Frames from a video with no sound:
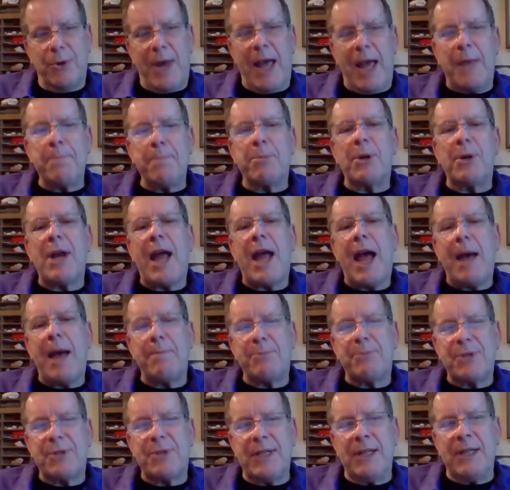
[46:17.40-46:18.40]
and
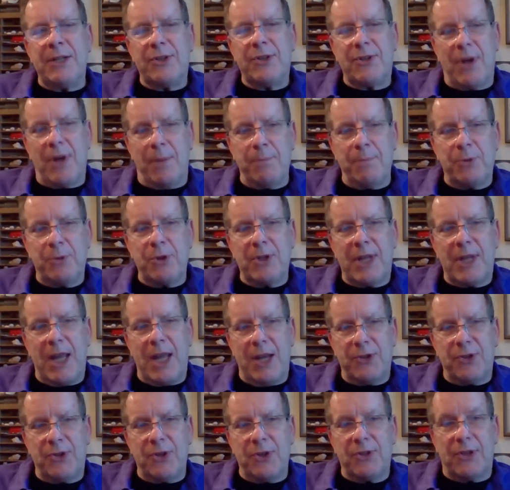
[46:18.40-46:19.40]
perhaps right. in some
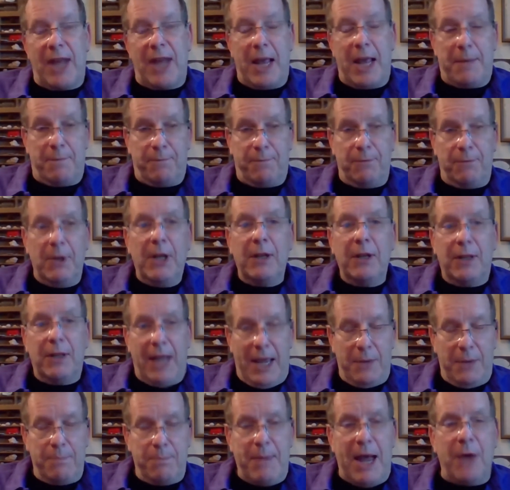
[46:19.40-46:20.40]
cases, like
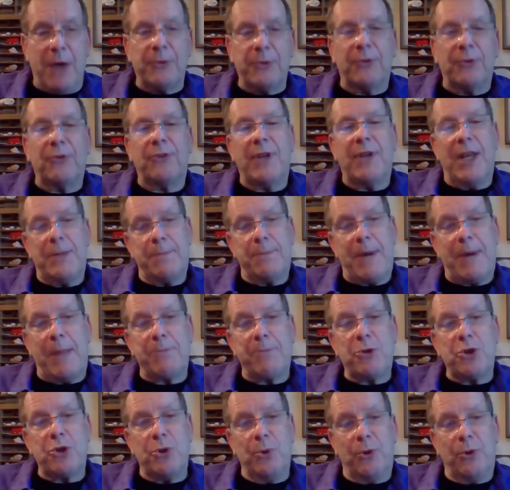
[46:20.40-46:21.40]
like Maus's case,
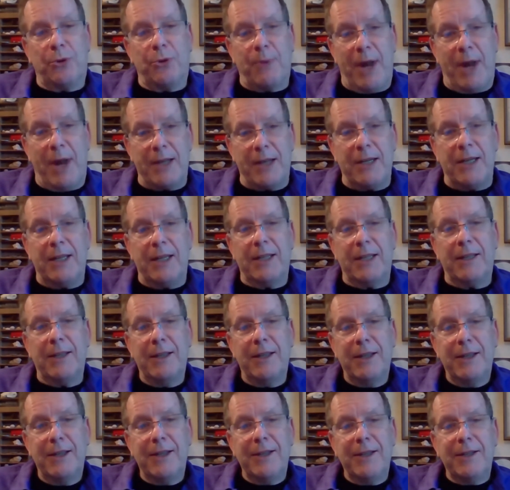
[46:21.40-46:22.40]
perhaps too threatening.
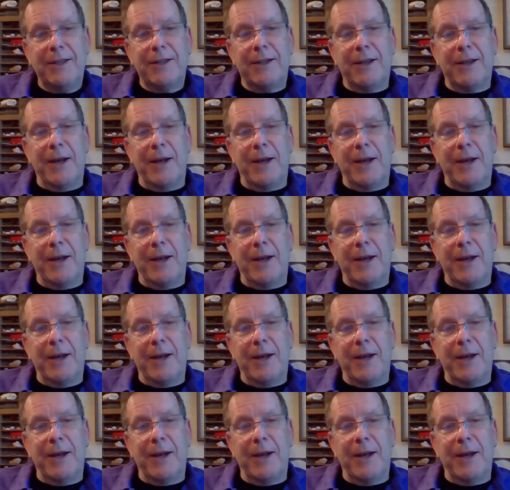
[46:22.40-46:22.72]
Um,